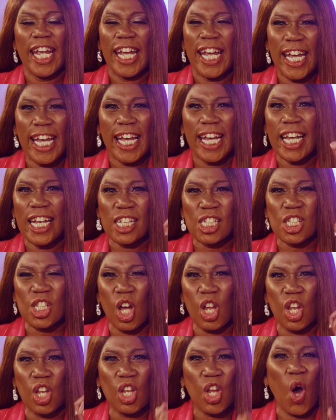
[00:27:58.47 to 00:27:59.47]
He is
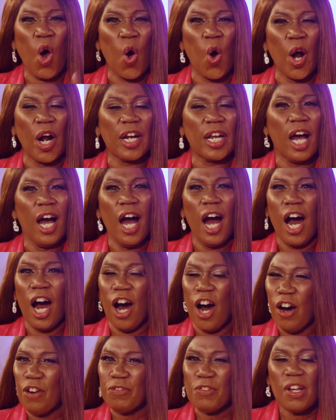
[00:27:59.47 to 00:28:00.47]
the Lord
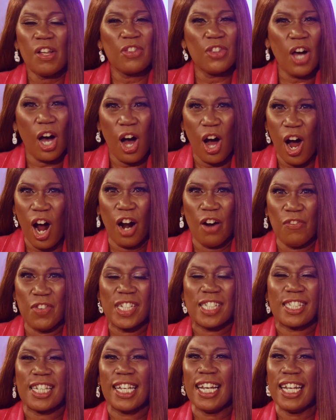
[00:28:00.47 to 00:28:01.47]
of the
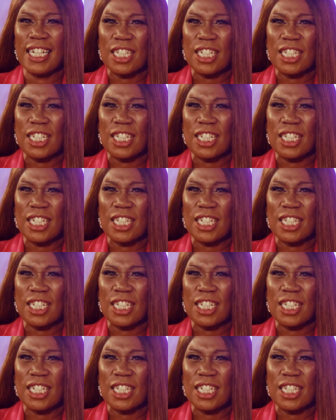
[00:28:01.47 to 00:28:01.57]
harvest. He